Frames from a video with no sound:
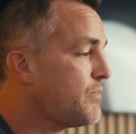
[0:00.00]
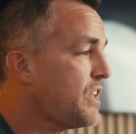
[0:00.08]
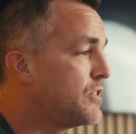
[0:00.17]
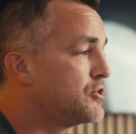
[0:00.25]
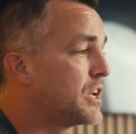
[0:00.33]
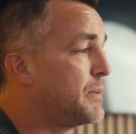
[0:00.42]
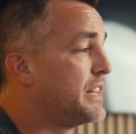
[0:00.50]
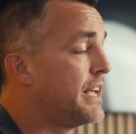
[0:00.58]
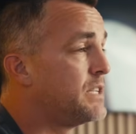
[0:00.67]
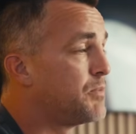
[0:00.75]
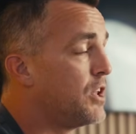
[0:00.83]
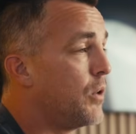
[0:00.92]
There's going to be
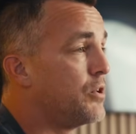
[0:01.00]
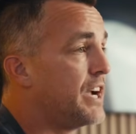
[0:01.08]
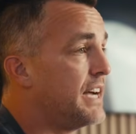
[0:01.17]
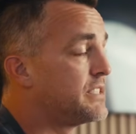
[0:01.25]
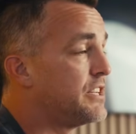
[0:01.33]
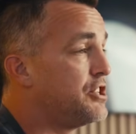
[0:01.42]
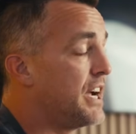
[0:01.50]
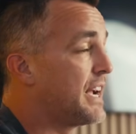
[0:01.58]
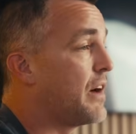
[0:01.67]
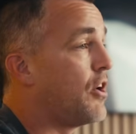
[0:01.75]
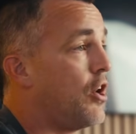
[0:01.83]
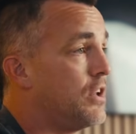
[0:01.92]
links below where you guys can check
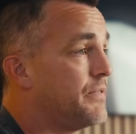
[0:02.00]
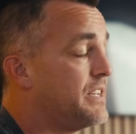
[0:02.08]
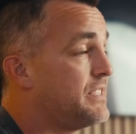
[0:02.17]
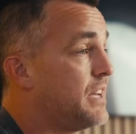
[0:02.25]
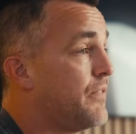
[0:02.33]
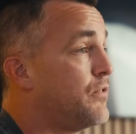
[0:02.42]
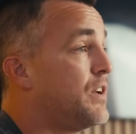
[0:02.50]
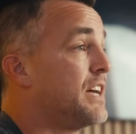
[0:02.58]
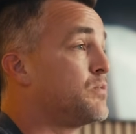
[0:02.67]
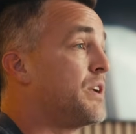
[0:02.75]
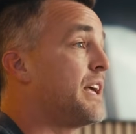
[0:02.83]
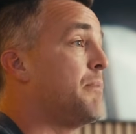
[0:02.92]
out all of this stuff if you
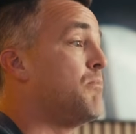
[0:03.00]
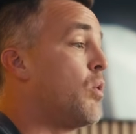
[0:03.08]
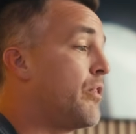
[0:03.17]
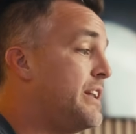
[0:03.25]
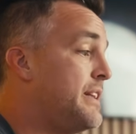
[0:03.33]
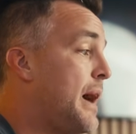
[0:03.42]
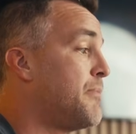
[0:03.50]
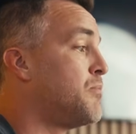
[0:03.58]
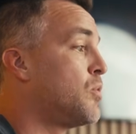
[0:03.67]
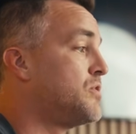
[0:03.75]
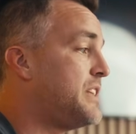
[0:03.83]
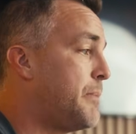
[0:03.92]
guys want to get more in-depth,
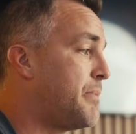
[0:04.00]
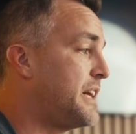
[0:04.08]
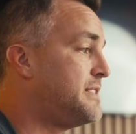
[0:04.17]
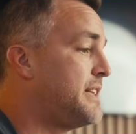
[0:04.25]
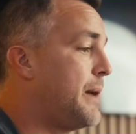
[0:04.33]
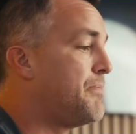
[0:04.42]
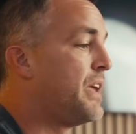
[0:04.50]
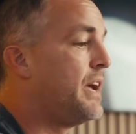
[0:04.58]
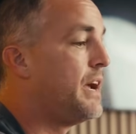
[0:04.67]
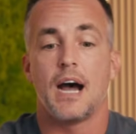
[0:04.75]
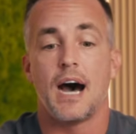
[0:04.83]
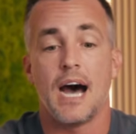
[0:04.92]
more step-by-step.
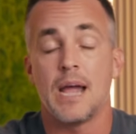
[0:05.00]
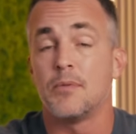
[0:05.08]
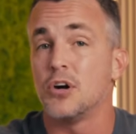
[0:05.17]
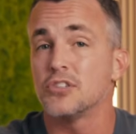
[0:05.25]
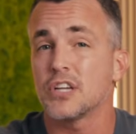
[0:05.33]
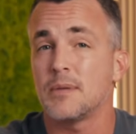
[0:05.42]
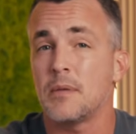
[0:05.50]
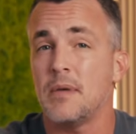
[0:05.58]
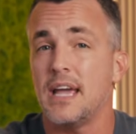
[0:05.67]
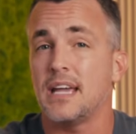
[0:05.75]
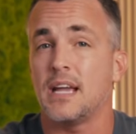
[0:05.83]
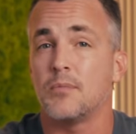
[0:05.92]
I'm also going to be
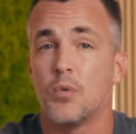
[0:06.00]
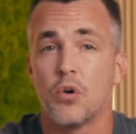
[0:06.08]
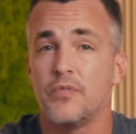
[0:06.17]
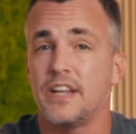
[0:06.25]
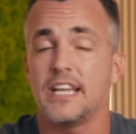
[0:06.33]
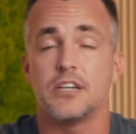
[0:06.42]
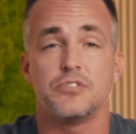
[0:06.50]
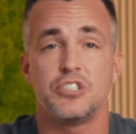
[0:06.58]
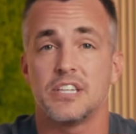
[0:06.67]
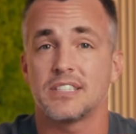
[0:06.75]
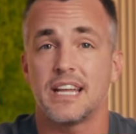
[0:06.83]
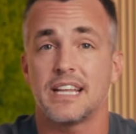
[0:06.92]
making more videos
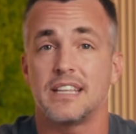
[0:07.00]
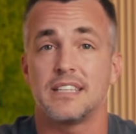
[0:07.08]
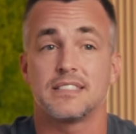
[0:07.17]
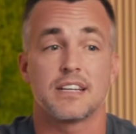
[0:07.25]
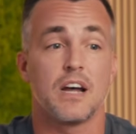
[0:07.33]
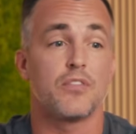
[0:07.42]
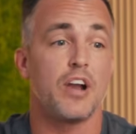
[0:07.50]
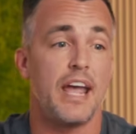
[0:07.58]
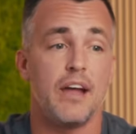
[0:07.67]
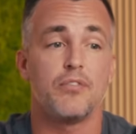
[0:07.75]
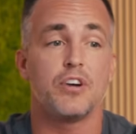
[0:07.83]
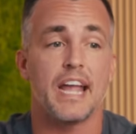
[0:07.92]
just like this to cover
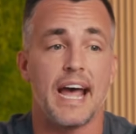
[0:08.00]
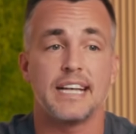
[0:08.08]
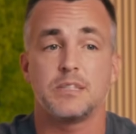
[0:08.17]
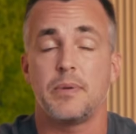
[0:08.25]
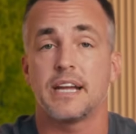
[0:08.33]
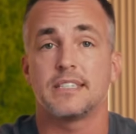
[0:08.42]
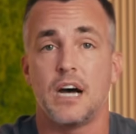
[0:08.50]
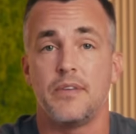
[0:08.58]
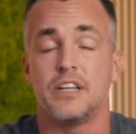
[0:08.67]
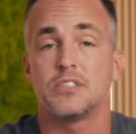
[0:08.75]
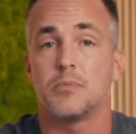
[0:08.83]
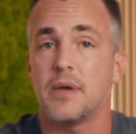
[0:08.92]
every aspect of
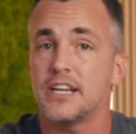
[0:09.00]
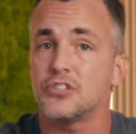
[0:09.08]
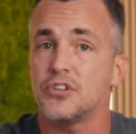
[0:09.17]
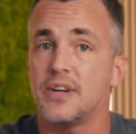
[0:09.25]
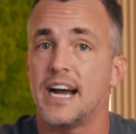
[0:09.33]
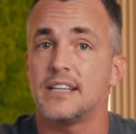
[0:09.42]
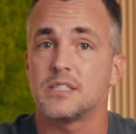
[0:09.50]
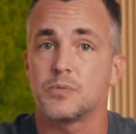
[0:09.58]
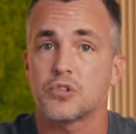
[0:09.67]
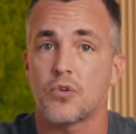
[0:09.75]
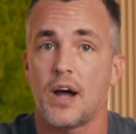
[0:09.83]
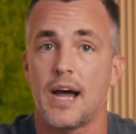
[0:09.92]
it. So make sure you guys
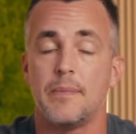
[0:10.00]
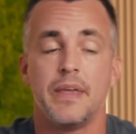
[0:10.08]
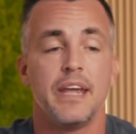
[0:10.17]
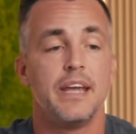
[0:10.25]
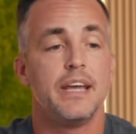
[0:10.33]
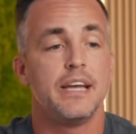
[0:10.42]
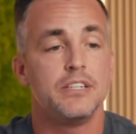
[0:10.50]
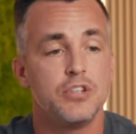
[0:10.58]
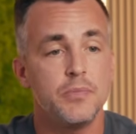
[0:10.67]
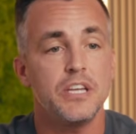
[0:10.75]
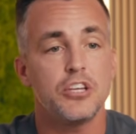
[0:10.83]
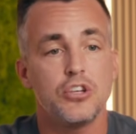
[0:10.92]
subscribe, and
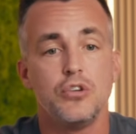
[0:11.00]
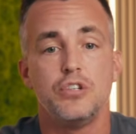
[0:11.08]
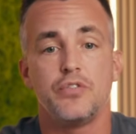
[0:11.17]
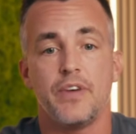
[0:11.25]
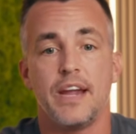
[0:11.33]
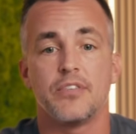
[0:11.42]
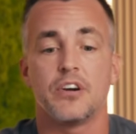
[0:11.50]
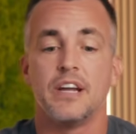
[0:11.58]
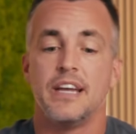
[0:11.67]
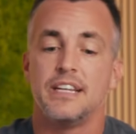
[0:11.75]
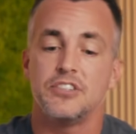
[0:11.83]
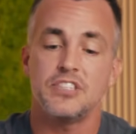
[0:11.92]
do me a huge favor.
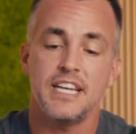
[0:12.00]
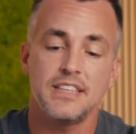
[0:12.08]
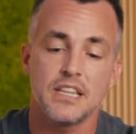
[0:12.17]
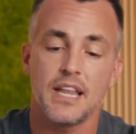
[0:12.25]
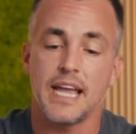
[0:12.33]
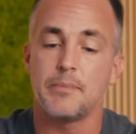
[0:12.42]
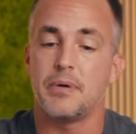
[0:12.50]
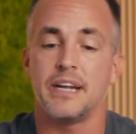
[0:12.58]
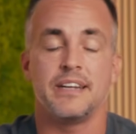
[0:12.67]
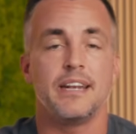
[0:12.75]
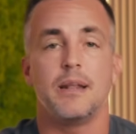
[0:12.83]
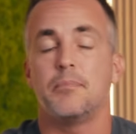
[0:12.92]
Just hit the like
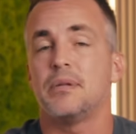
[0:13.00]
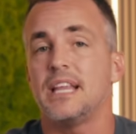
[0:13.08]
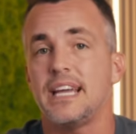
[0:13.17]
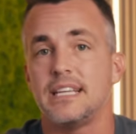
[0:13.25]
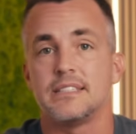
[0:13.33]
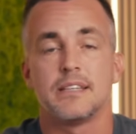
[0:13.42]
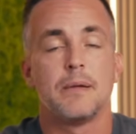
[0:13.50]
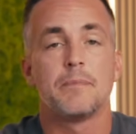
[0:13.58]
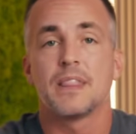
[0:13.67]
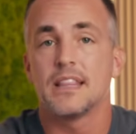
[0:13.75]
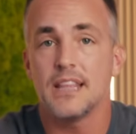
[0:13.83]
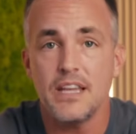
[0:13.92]
button and please
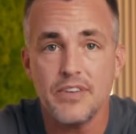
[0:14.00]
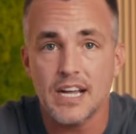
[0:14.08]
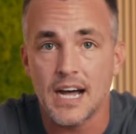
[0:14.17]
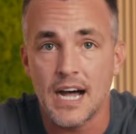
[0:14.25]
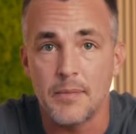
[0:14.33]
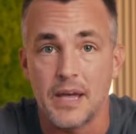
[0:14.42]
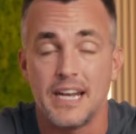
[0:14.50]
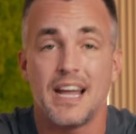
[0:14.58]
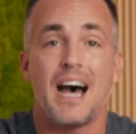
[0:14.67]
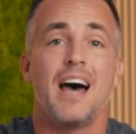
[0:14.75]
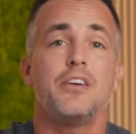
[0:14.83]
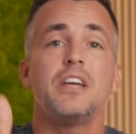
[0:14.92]
leave a comment.
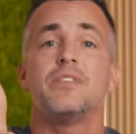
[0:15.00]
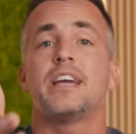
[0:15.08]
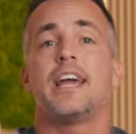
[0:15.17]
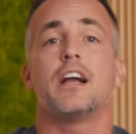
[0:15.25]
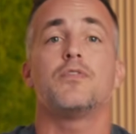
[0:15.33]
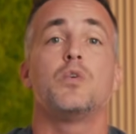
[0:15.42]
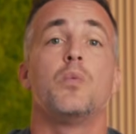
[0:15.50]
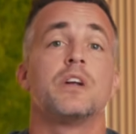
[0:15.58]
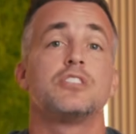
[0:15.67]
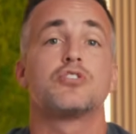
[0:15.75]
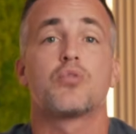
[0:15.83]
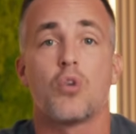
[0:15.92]
I don't even care if you
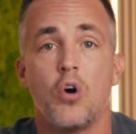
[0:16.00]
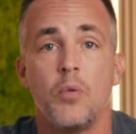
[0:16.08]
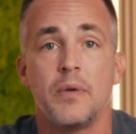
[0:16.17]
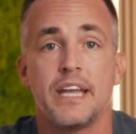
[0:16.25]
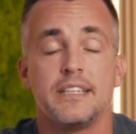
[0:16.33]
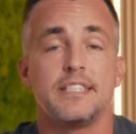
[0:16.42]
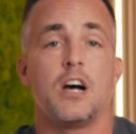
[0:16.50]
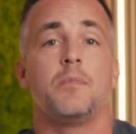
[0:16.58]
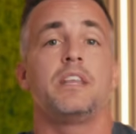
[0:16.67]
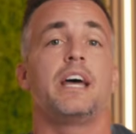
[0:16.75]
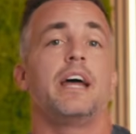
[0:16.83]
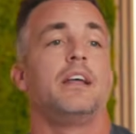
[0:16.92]
want to troll me and tell
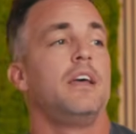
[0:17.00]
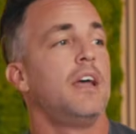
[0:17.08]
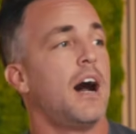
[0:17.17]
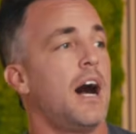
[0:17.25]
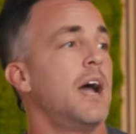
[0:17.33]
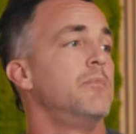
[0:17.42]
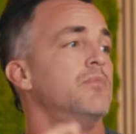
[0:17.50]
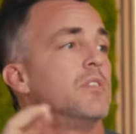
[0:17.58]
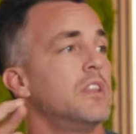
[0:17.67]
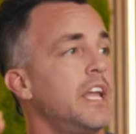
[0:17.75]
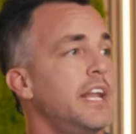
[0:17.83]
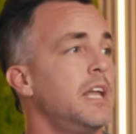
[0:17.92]
me that I'm
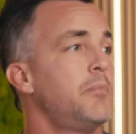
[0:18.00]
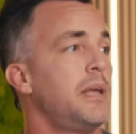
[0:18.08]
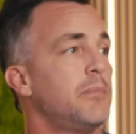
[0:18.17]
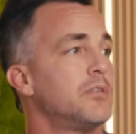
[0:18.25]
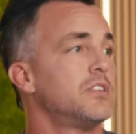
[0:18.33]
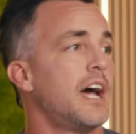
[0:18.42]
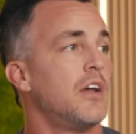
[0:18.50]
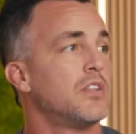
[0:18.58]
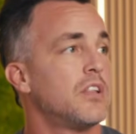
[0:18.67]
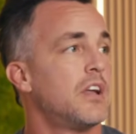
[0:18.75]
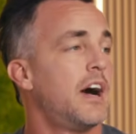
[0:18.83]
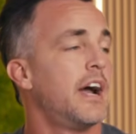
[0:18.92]
leading people down the
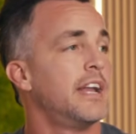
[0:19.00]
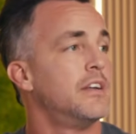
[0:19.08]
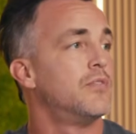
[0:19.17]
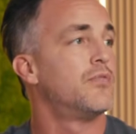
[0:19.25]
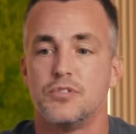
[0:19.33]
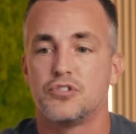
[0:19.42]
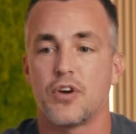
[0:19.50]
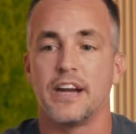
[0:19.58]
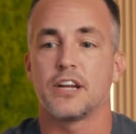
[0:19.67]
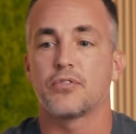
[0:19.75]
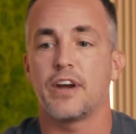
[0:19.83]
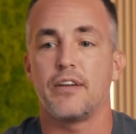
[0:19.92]
line of trying
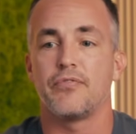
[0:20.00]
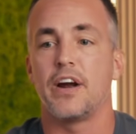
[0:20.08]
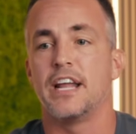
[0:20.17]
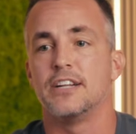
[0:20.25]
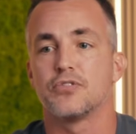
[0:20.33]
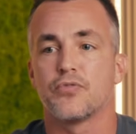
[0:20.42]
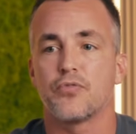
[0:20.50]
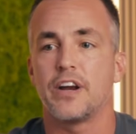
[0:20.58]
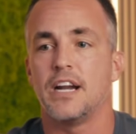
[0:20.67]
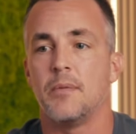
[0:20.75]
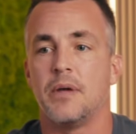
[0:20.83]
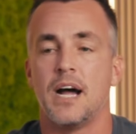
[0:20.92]
to create financial
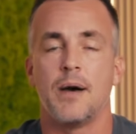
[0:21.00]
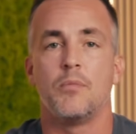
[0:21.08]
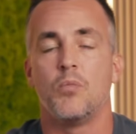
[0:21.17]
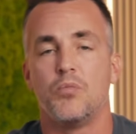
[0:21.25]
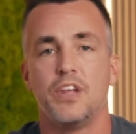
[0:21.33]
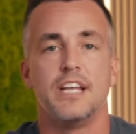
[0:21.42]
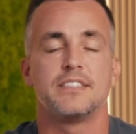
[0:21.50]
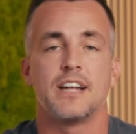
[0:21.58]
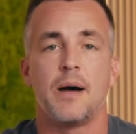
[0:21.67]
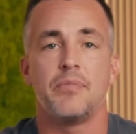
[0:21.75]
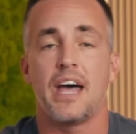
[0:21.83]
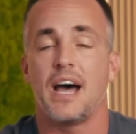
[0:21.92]
freedom and I'm this and
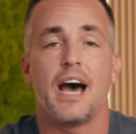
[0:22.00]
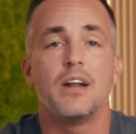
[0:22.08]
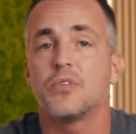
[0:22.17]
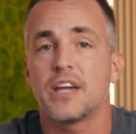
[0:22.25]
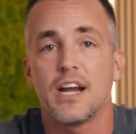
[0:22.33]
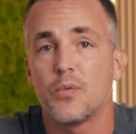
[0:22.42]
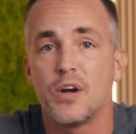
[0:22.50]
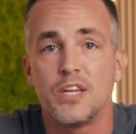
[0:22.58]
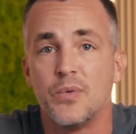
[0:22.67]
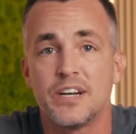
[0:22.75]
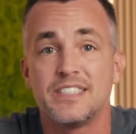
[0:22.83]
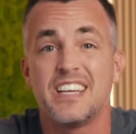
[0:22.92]
I'm that. I don't care what you
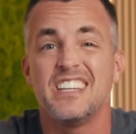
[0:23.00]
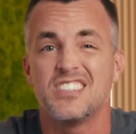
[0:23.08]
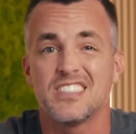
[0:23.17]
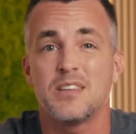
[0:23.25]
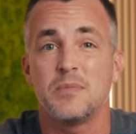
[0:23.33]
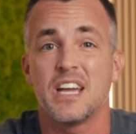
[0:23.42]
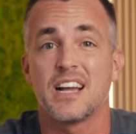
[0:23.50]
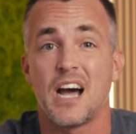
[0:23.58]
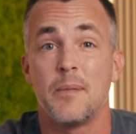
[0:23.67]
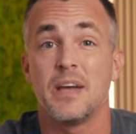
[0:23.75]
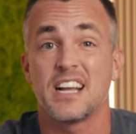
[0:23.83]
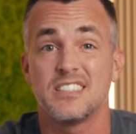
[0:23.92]
want to say. Just leave me a
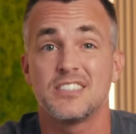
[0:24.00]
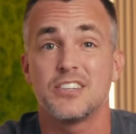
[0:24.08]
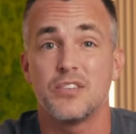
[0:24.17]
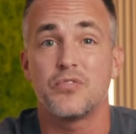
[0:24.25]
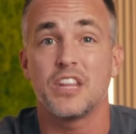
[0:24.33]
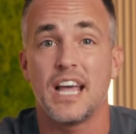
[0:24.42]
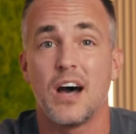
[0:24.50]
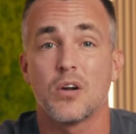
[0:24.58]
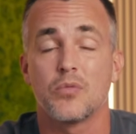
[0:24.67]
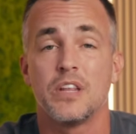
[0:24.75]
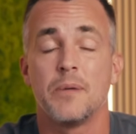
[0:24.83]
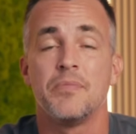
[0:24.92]
comment because it's good for the
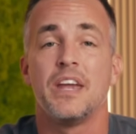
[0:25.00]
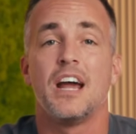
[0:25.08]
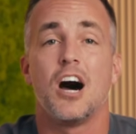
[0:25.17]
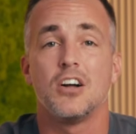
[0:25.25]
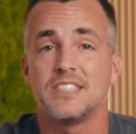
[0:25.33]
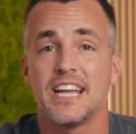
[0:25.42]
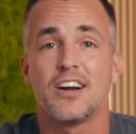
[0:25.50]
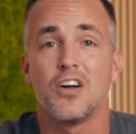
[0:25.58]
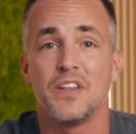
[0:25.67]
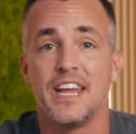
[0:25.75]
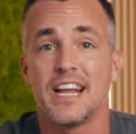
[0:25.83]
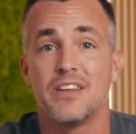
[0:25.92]
algorithm. I'll take all
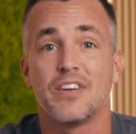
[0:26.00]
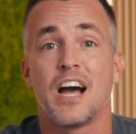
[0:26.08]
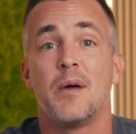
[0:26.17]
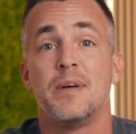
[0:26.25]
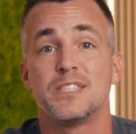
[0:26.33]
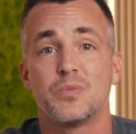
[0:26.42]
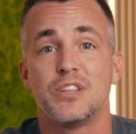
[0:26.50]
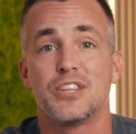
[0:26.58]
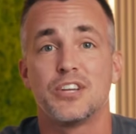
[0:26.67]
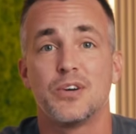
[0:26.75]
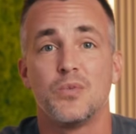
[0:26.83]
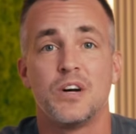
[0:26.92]
the negative comments with the
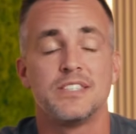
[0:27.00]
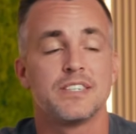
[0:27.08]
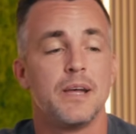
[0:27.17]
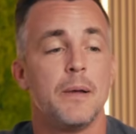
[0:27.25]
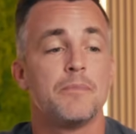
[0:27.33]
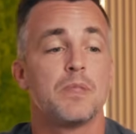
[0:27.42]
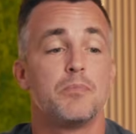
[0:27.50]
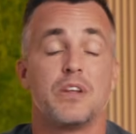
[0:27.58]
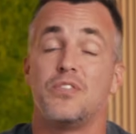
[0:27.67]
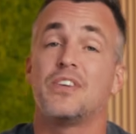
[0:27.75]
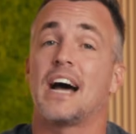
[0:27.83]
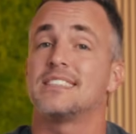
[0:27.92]
good ones. But
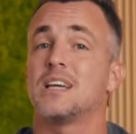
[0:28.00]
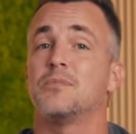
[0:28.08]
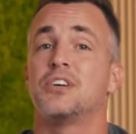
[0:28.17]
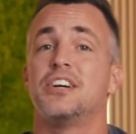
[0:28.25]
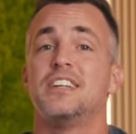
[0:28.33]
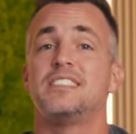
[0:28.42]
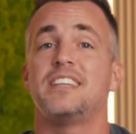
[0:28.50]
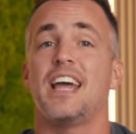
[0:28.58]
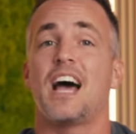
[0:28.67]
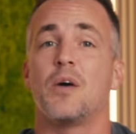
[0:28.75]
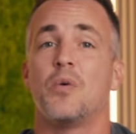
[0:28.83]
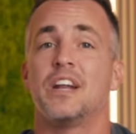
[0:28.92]
if you've got something good to say,
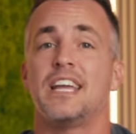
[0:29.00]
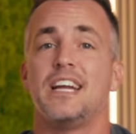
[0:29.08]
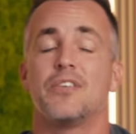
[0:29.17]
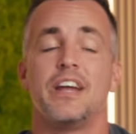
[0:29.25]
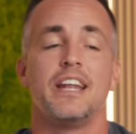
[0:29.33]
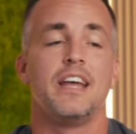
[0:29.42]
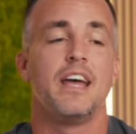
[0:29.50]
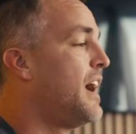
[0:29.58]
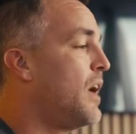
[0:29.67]
I want to hear it.